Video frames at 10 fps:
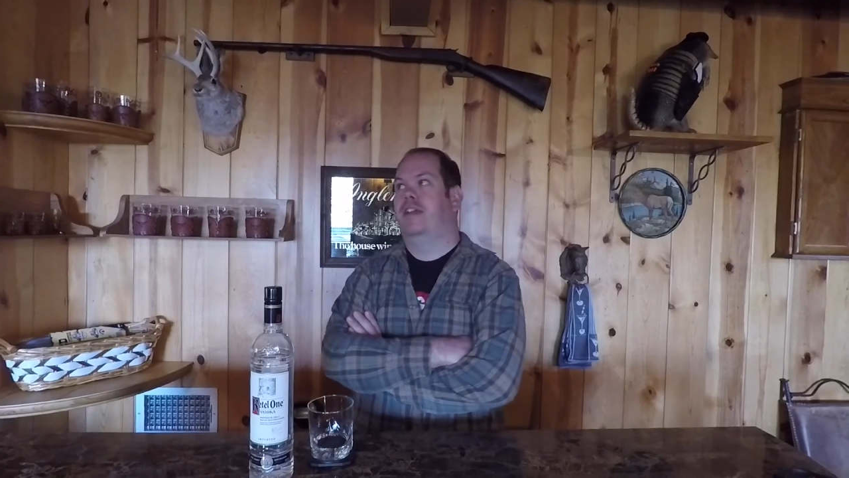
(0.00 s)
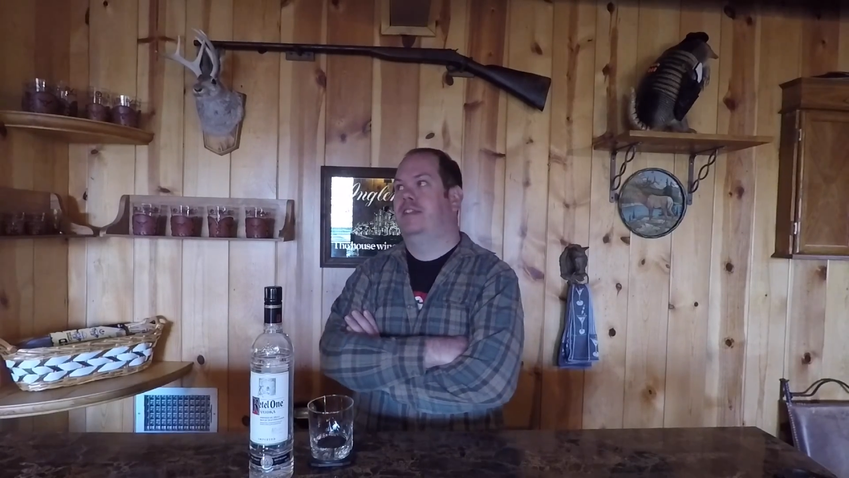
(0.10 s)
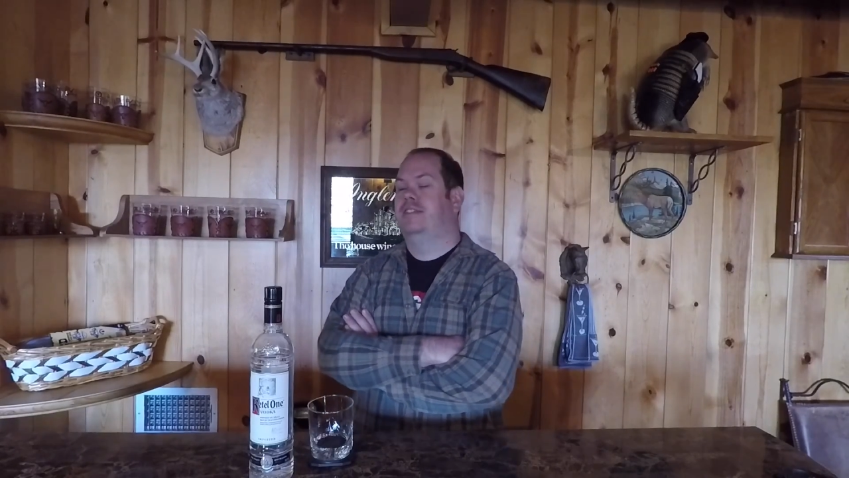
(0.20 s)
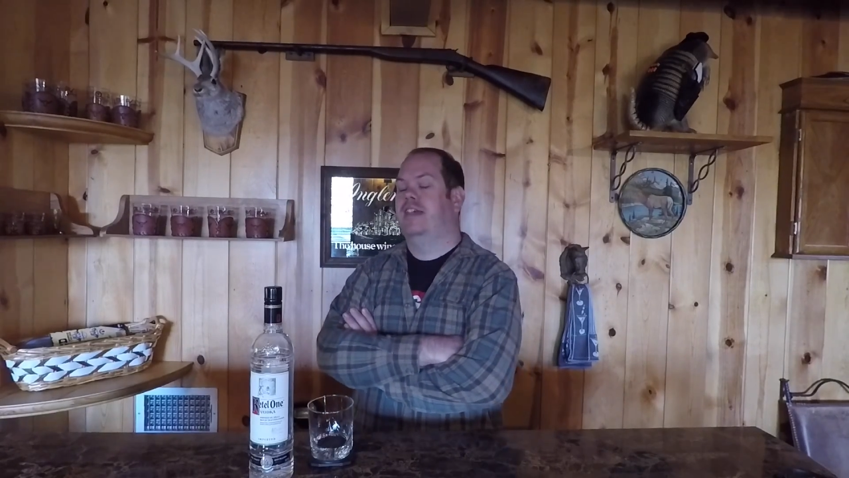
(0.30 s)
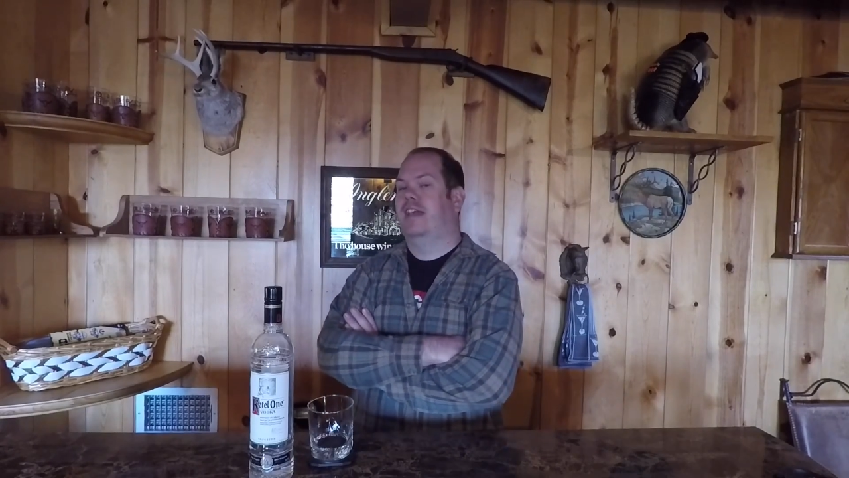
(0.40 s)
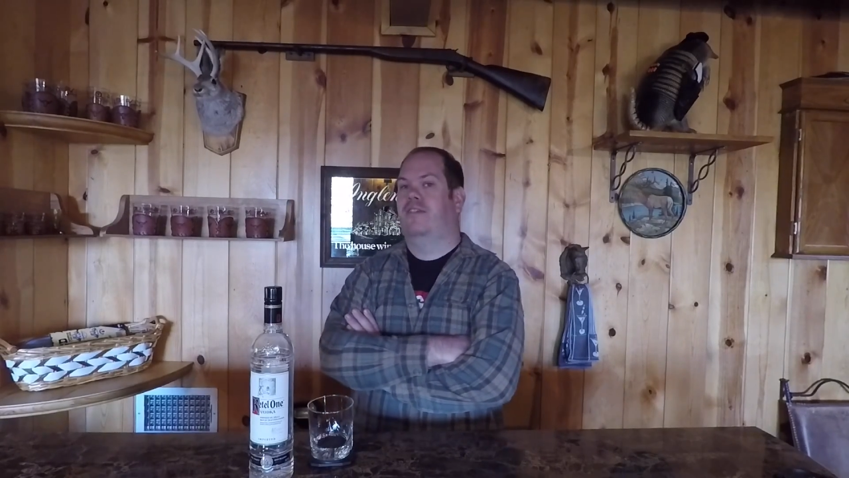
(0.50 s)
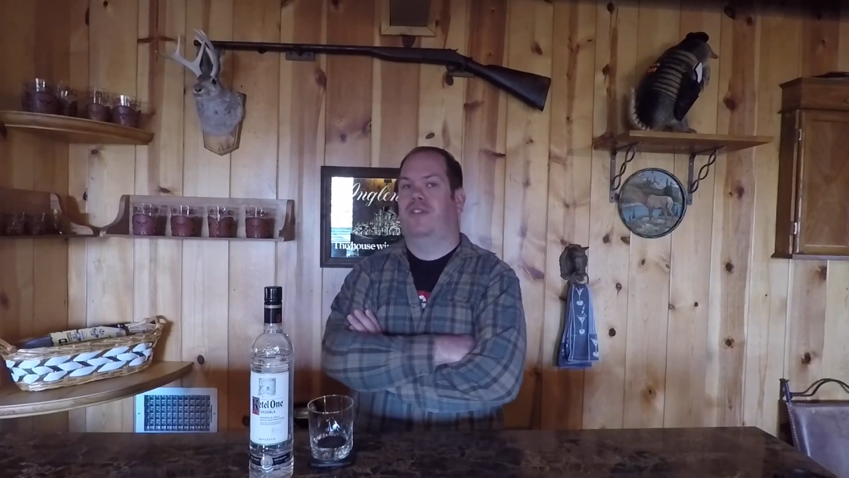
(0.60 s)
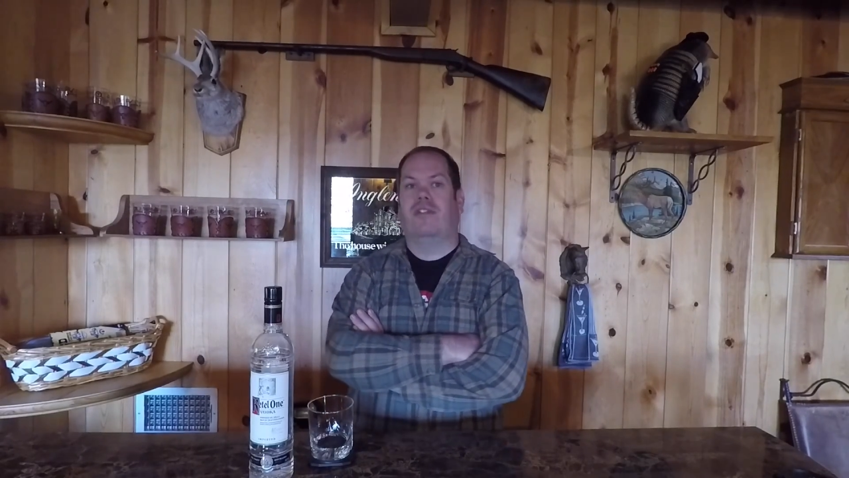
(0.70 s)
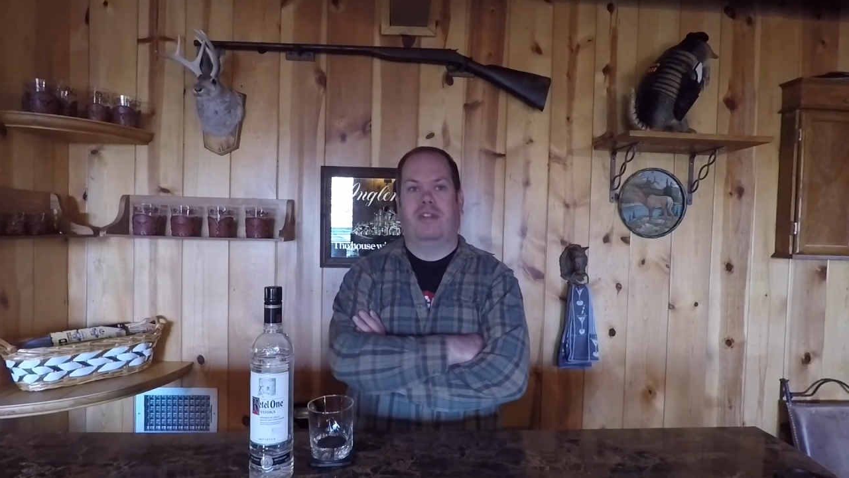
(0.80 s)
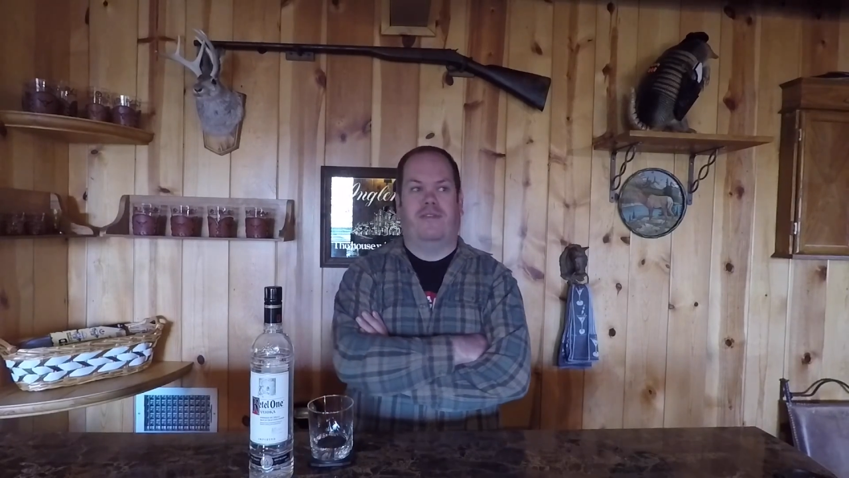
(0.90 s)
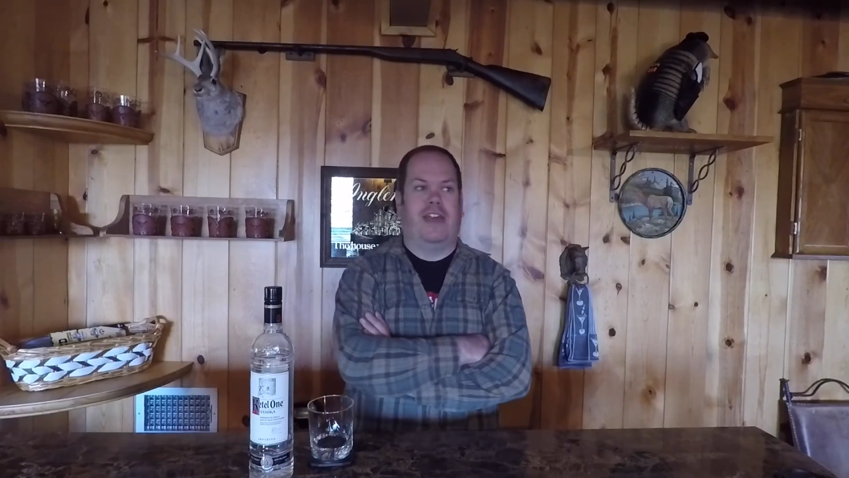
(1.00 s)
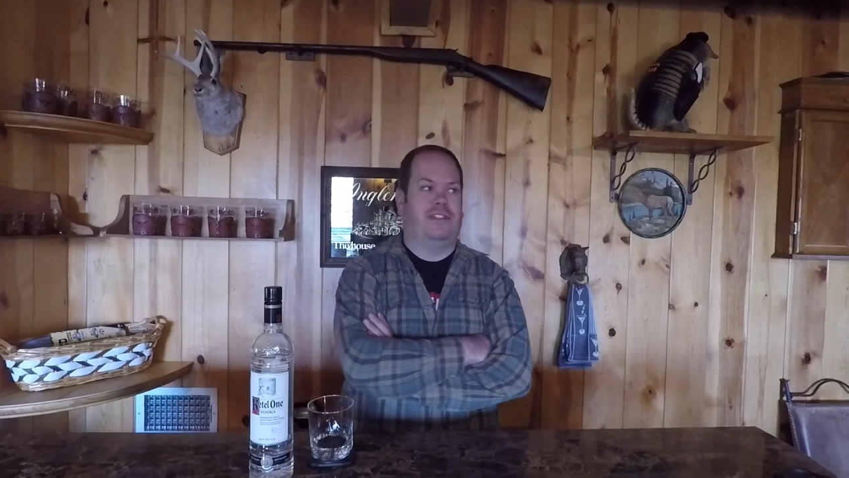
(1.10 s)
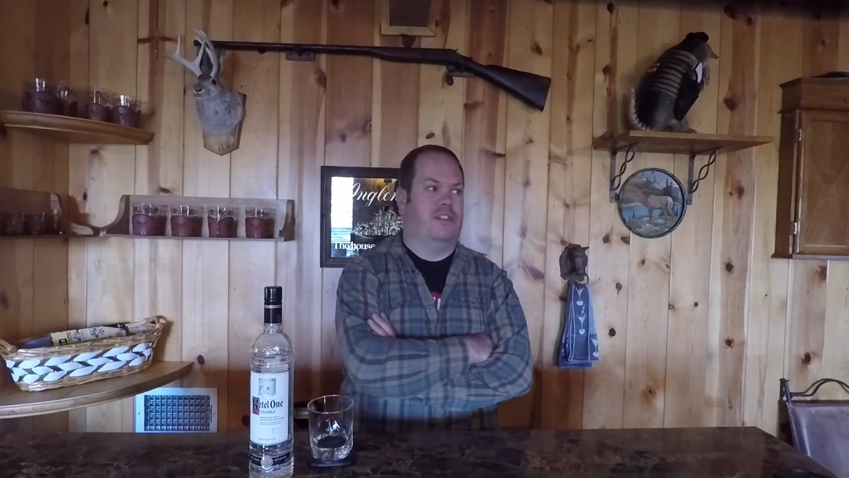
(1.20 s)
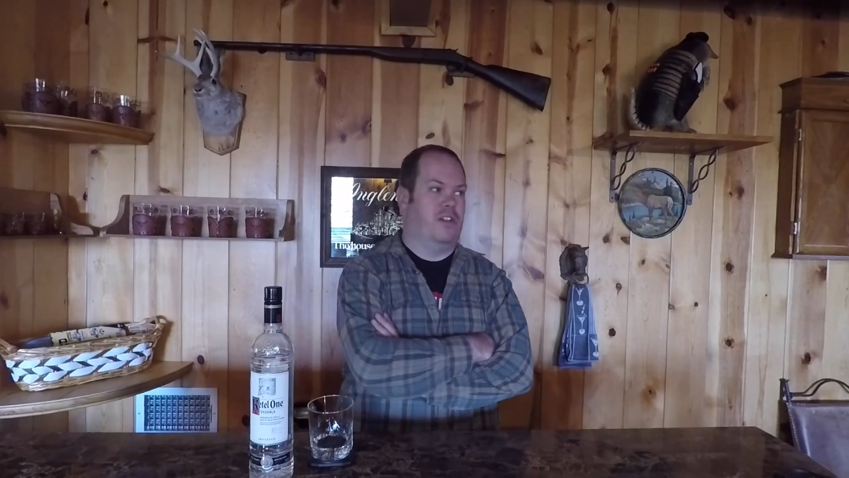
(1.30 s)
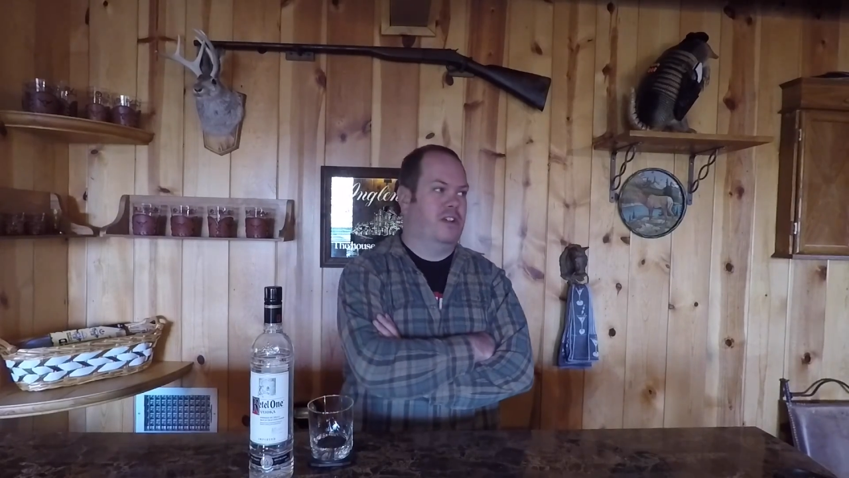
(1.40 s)
And it's like, if you're an
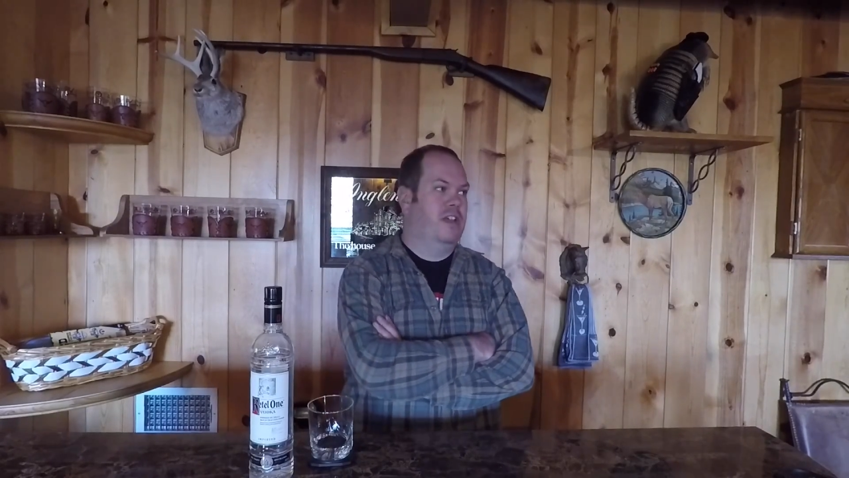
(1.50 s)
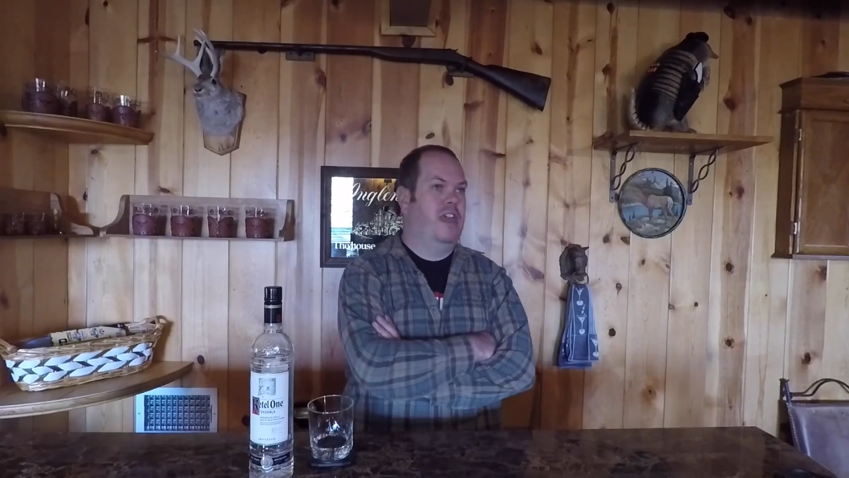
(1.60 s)
investor,